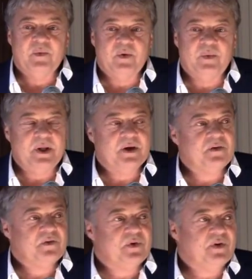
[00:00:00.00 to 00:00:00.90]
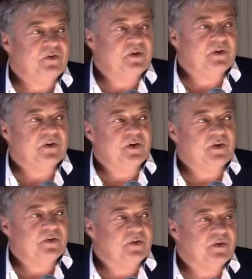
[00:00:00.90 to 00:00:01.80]
We made a strategic
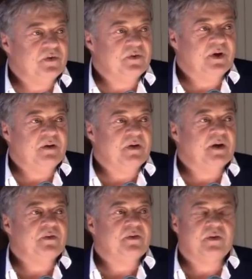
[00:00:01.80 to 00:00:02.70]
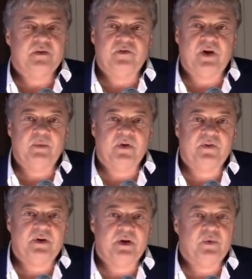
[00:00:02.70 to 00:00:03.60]
decision to divest
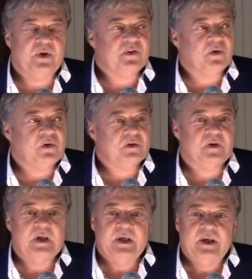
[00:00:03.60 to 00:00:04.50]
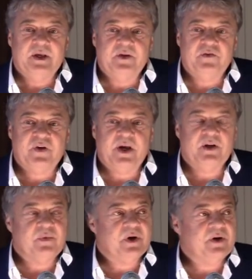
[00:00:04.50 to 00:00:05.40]
Jamieson, and we sold in
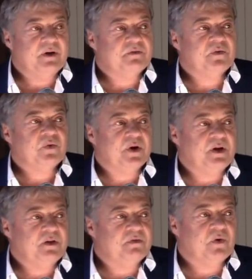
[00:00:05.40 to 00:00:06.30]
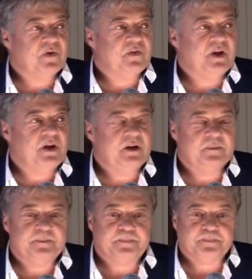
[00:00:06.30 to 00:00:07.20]
January of
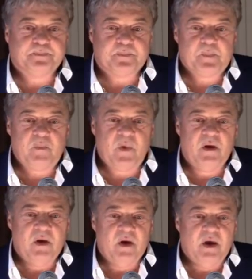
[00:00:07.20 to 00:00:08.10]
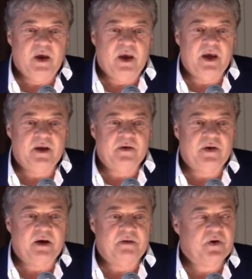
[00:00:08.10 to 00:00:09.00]
2014.
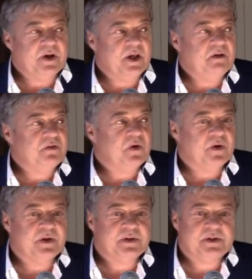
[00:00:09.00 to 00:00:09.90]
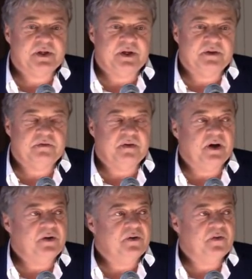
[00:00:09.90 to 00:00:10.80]
And after I gave notice to
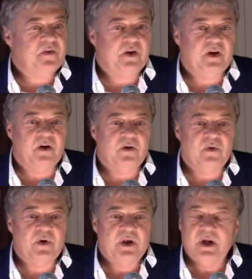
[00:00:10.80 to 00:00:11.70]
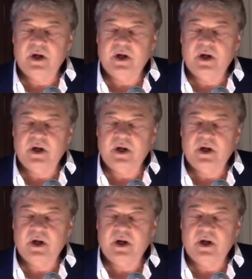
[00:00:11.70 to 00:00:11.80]
find a new CEO,